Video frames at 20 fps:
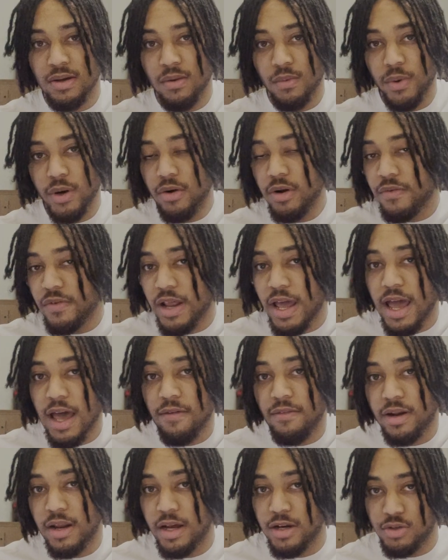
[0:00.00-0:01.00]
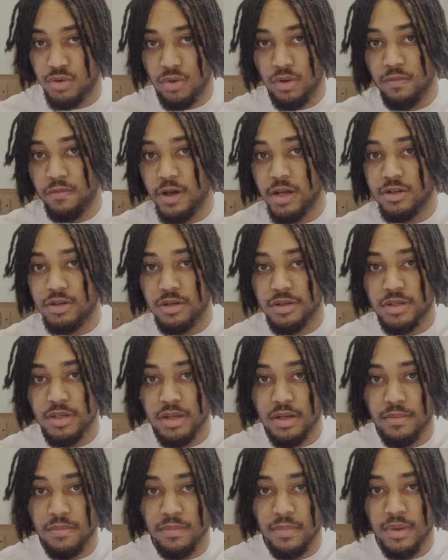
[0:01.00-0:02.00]
we don't even have an actual Avengers
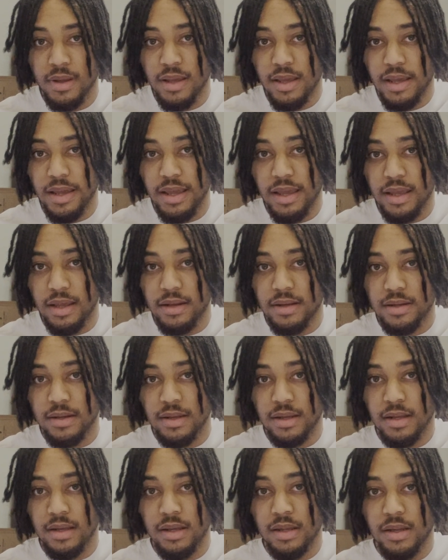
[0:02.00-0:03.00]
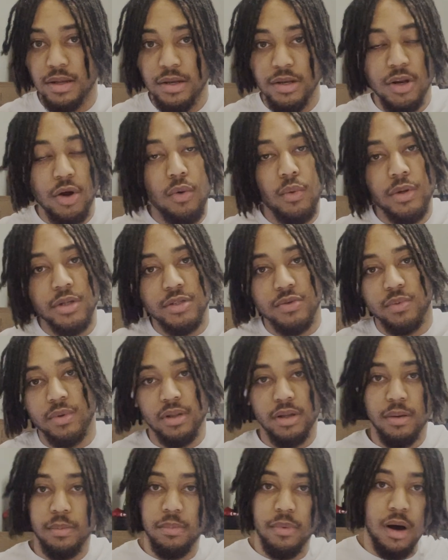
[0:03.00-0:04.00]
team, and no one's
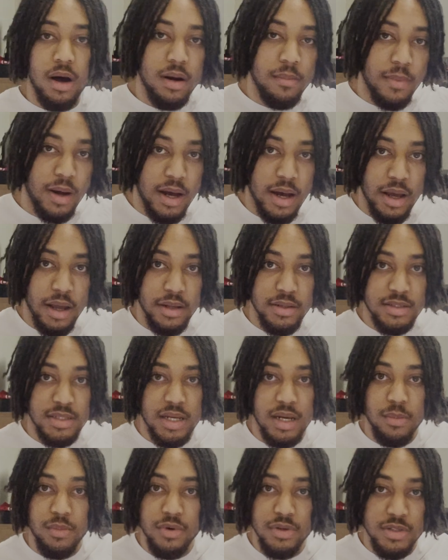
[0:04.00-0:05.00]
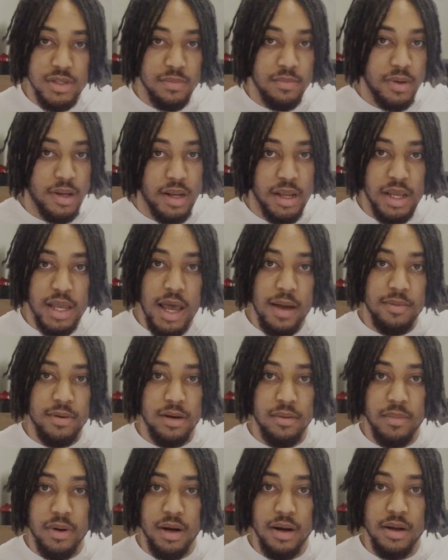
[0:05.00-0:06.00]
really bought behind Sam Wilson being Captain
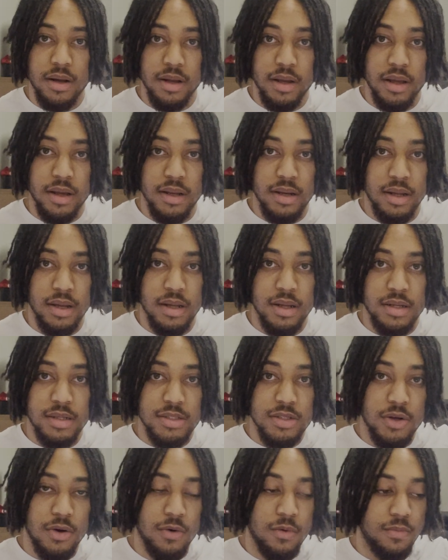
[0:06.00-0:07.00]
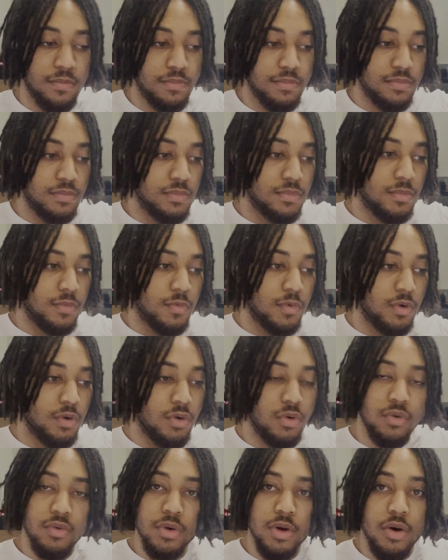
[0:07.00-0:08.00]
America yet. So
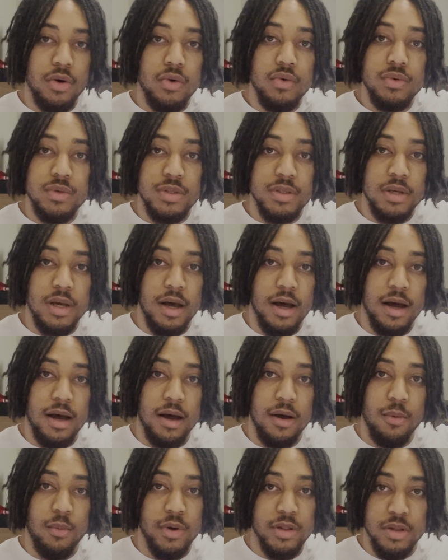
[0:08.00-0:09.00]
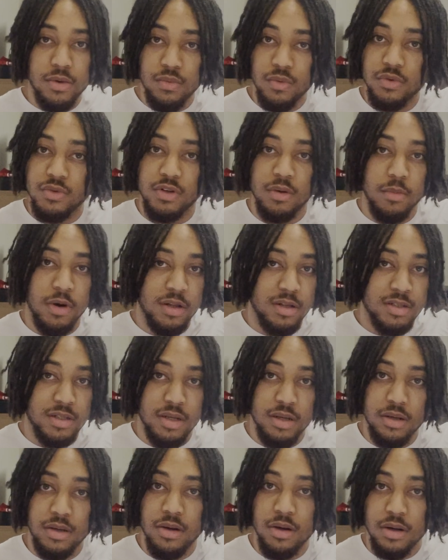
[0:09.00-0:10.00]
who knows what the Russo brothers
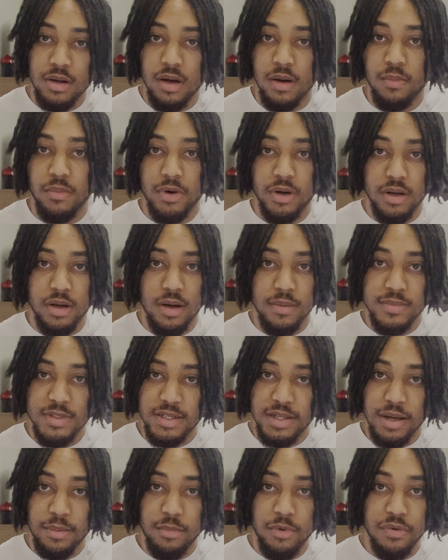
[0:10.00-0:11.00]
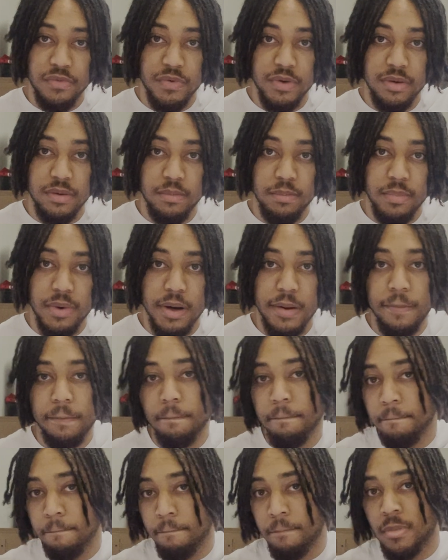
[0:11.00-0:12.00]
can cook up when it comes to that movie. But
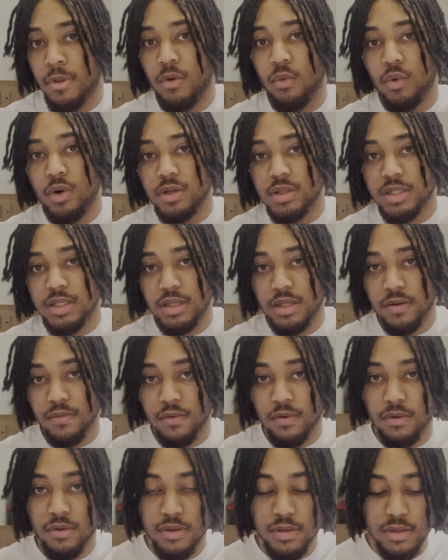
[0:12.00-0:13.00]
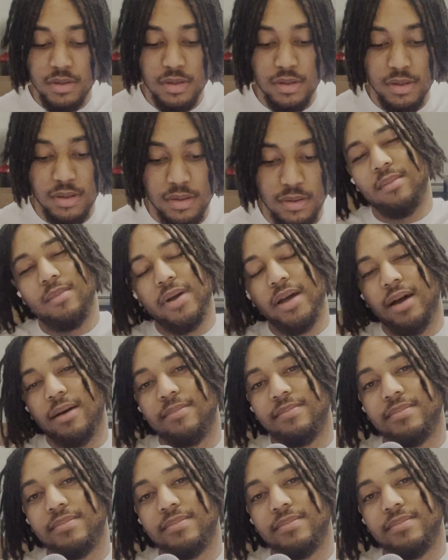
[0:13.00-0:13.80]
we'll see, of course. But yeah,